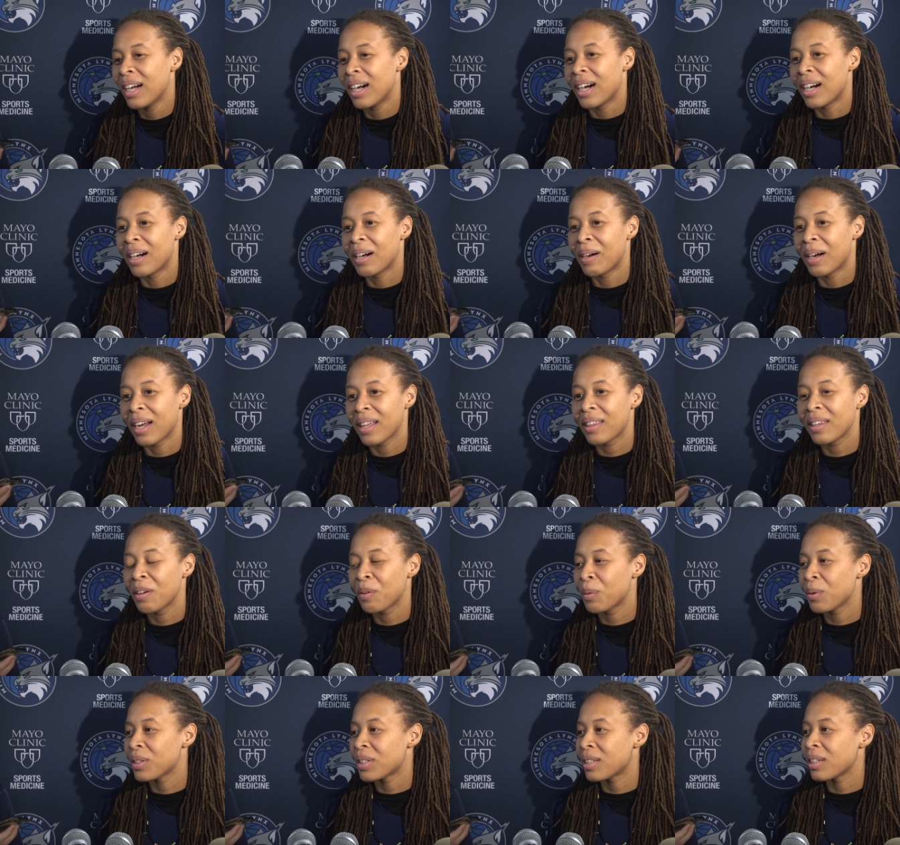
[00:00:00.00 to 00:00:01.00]
uh, I
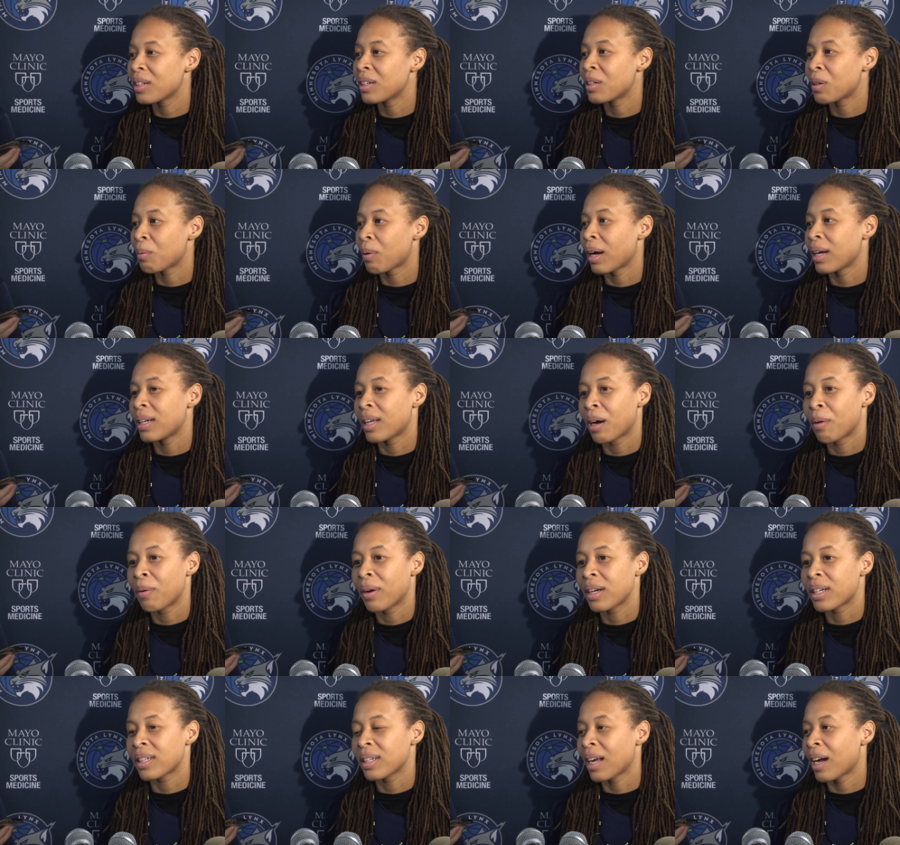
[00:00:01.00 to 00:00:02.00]
think we're still in the right
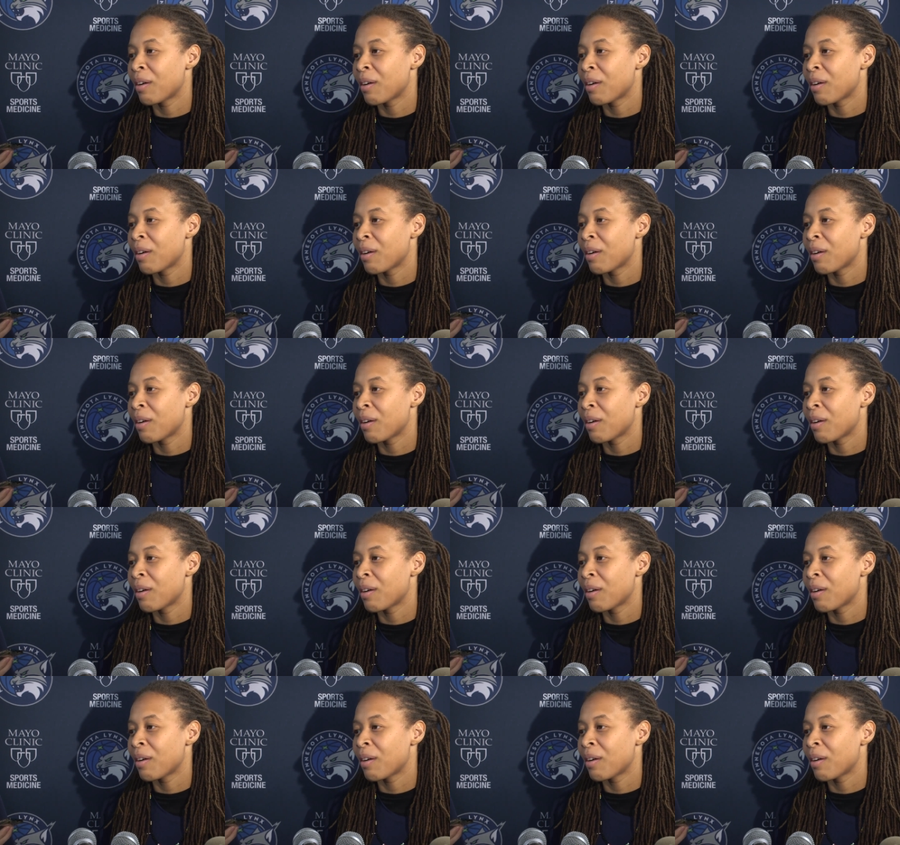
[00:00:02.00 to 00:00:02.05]
direction.